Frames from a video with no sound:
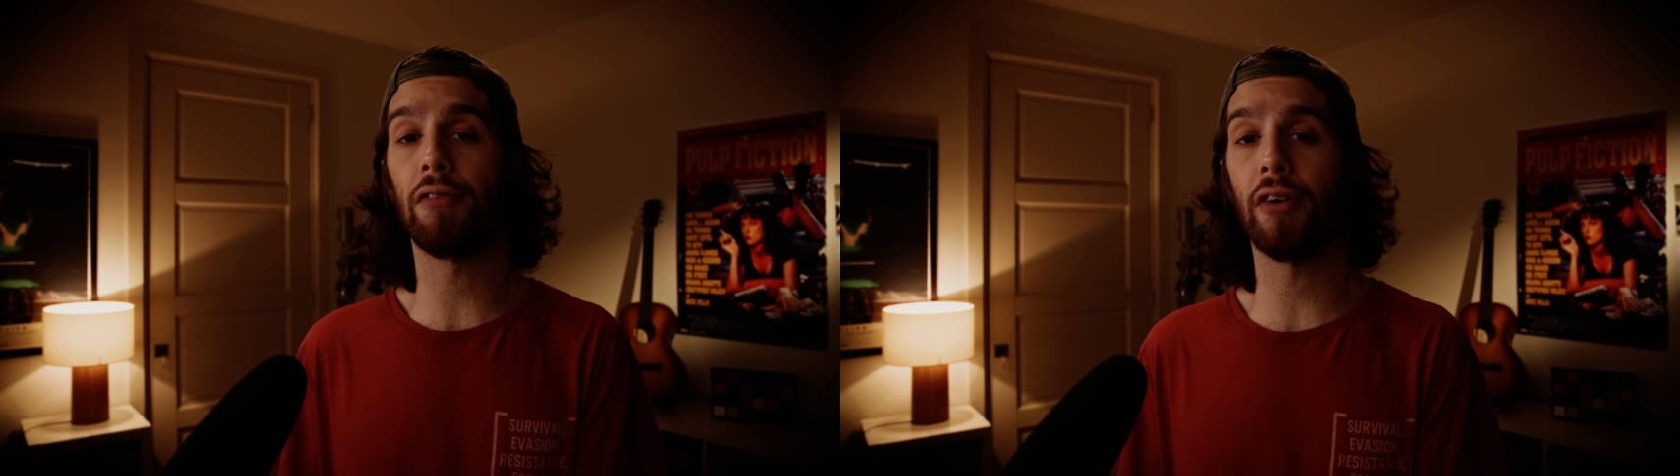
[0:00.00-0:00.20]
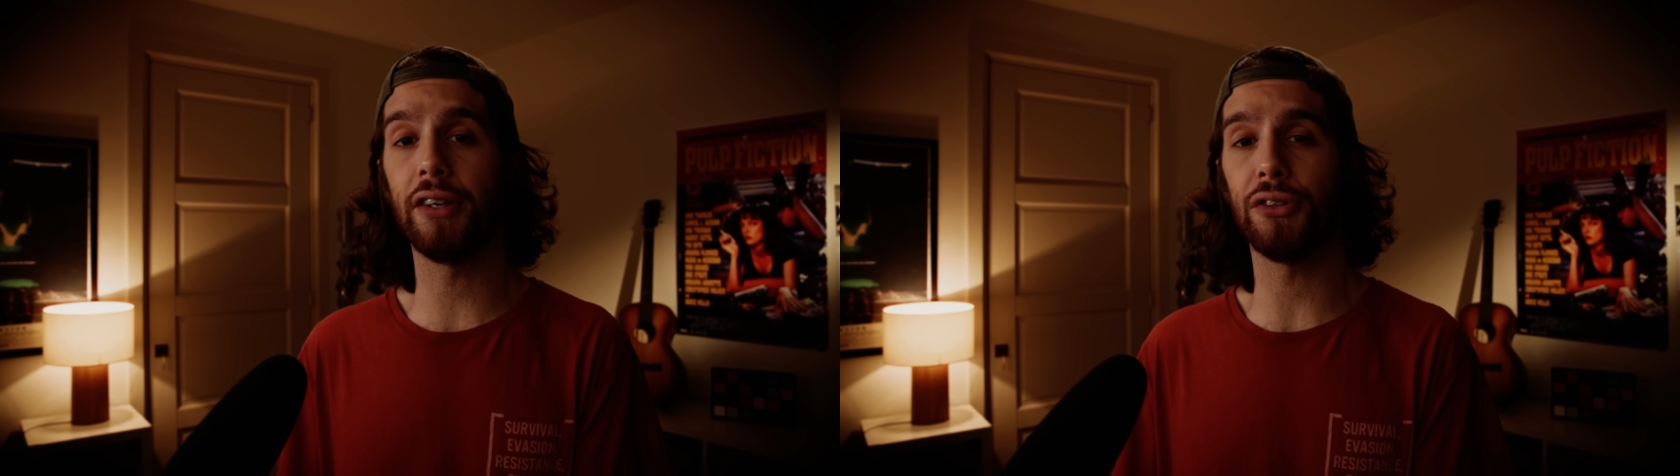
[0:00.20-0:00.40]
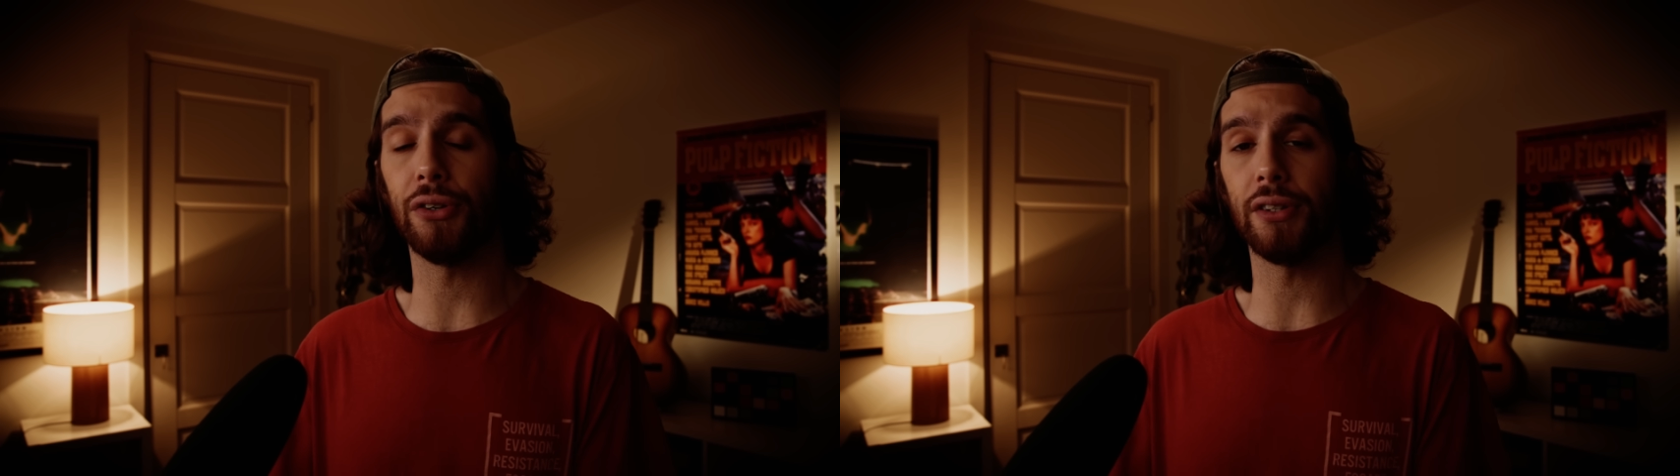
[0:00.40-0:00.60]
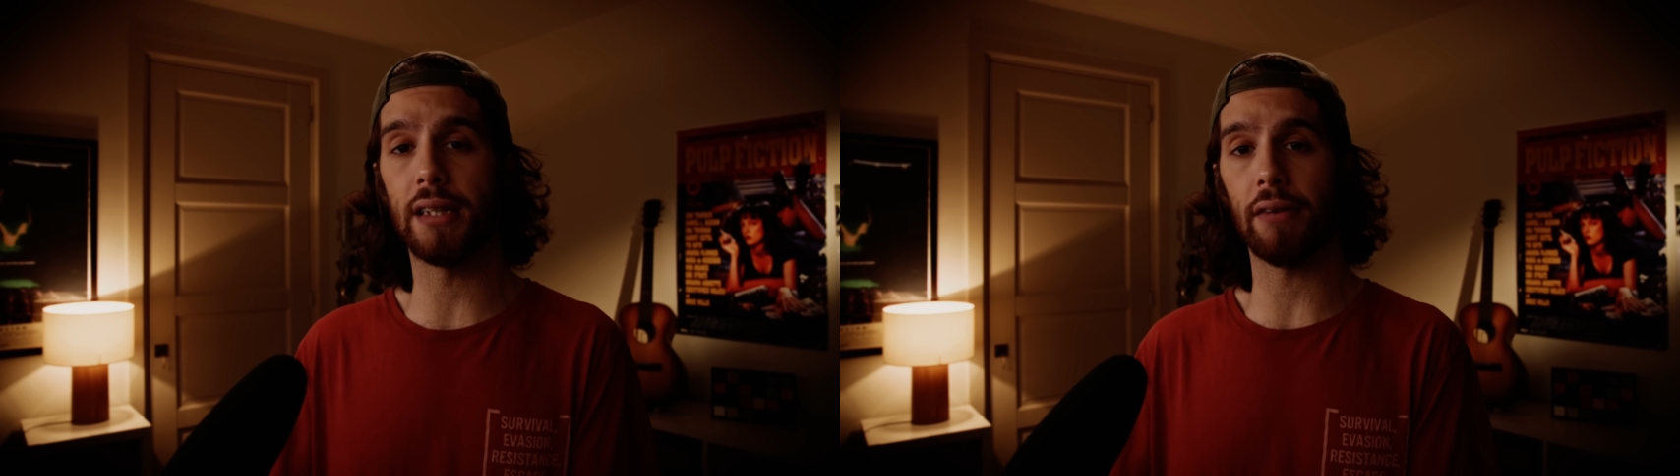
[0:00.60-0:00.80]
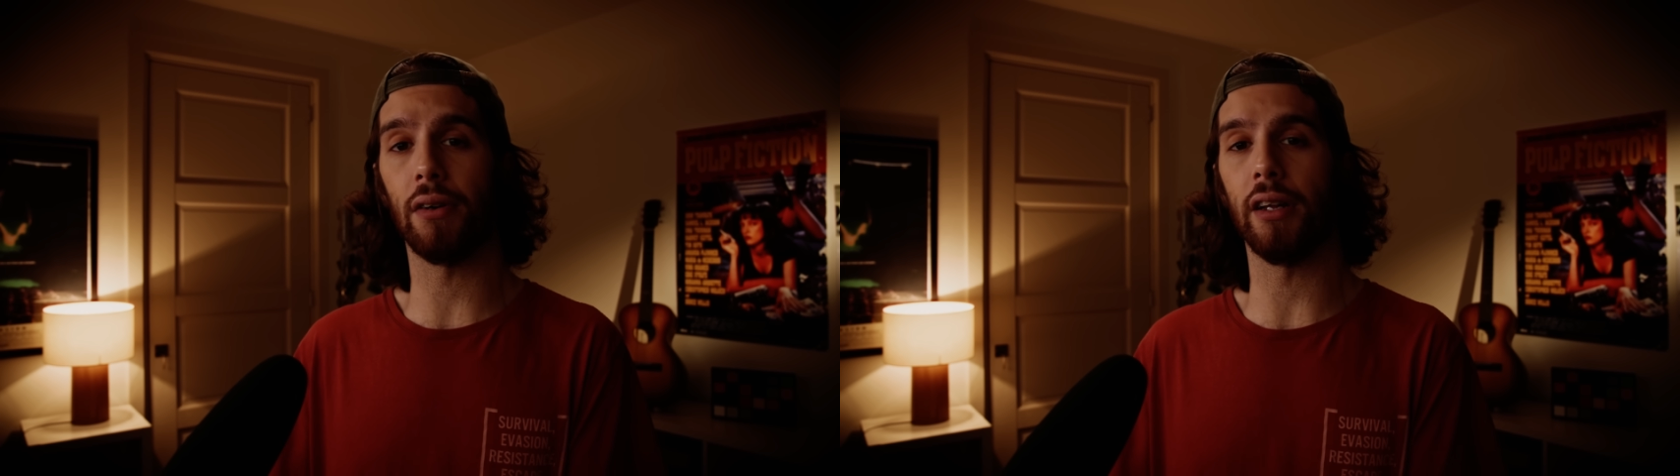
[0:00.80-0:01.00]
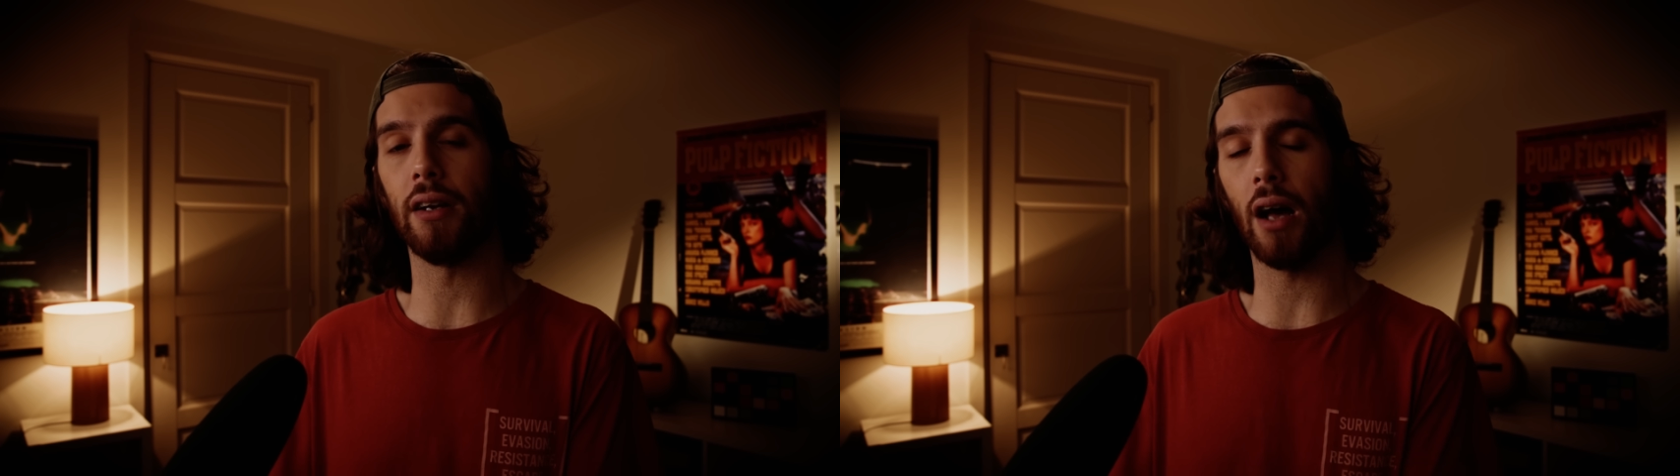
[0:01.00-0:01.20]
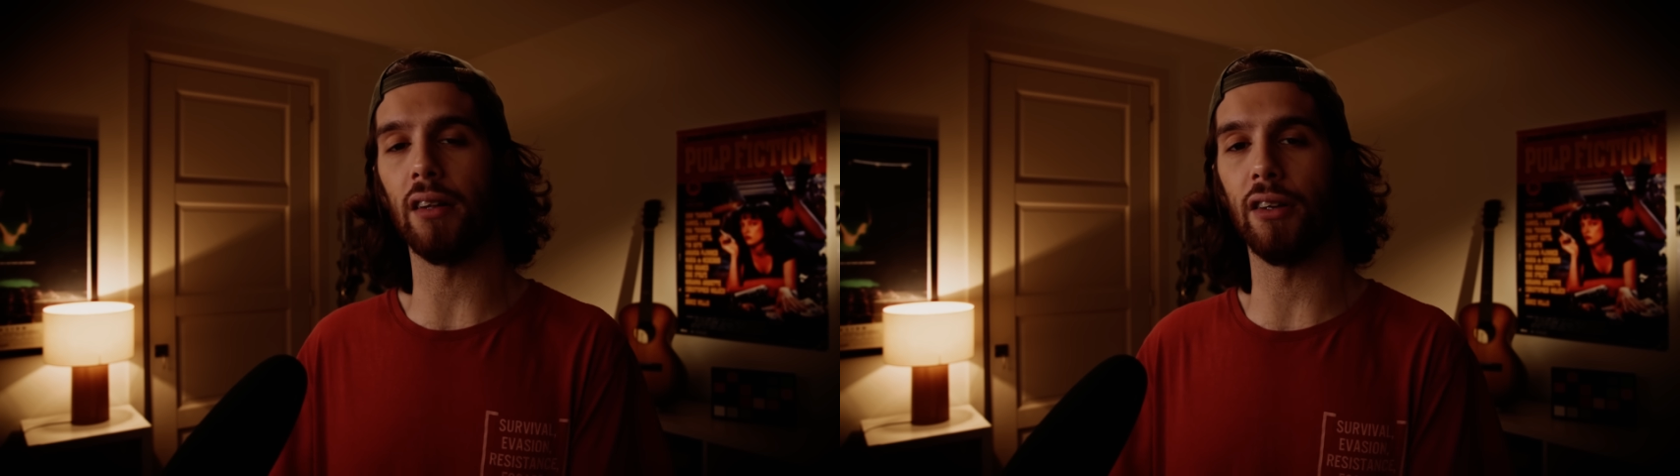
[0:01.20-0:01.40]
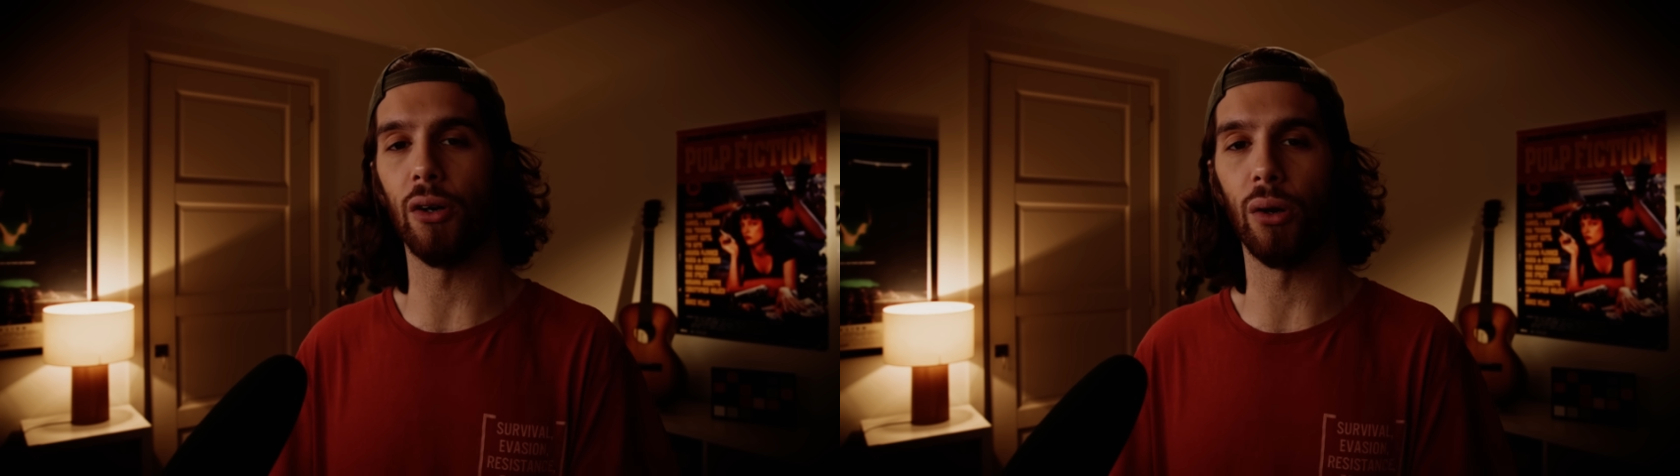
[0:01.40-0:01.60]
Fraser is definitely
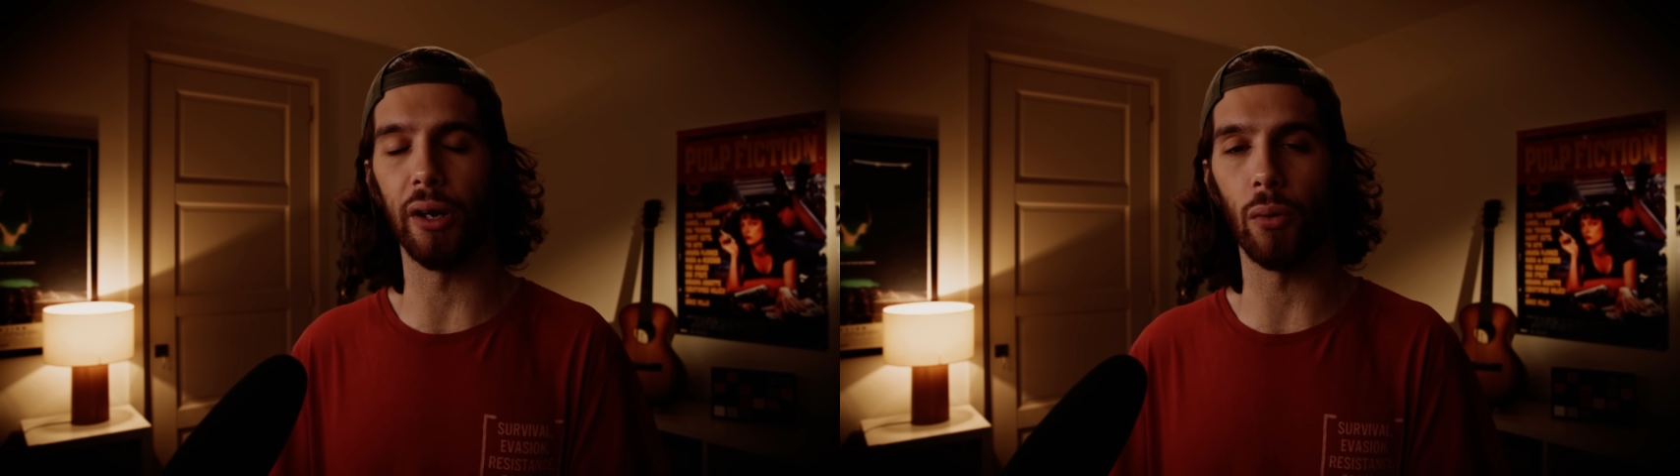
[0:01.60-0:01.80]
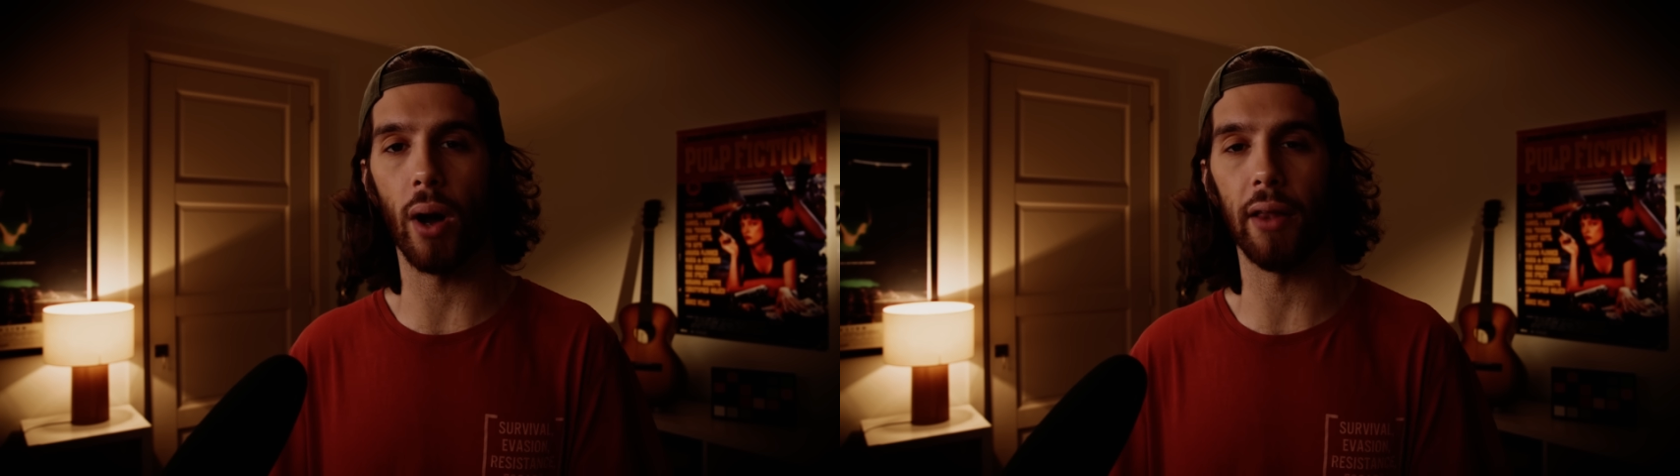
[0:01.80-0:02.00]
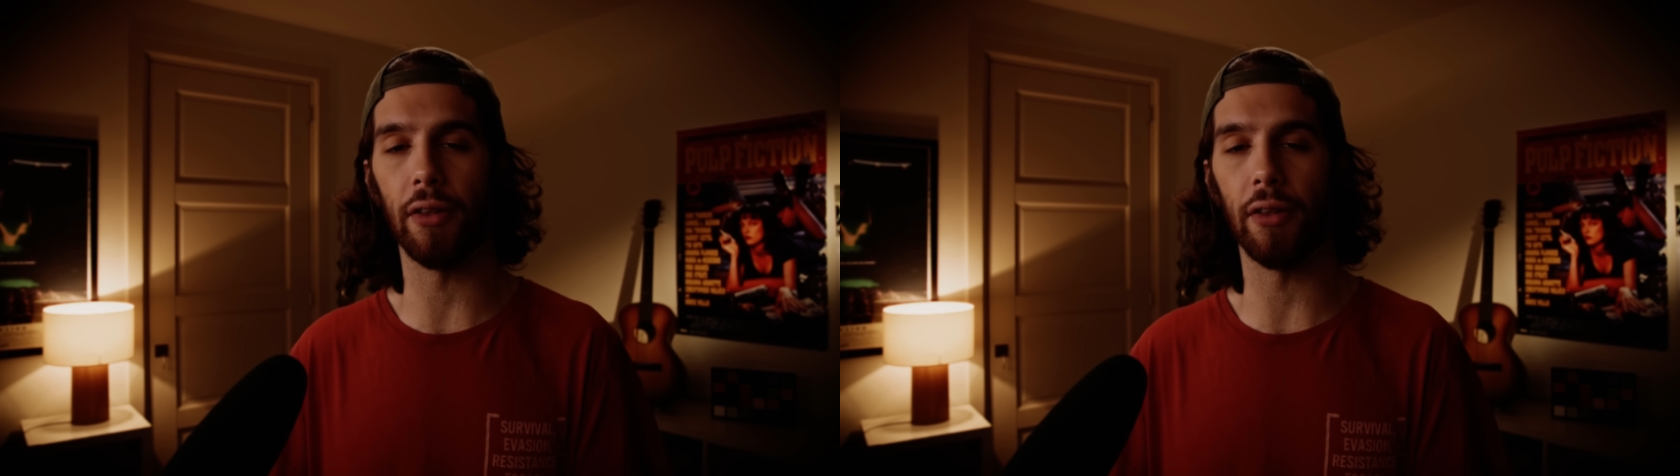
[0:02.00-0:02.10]
not the only one.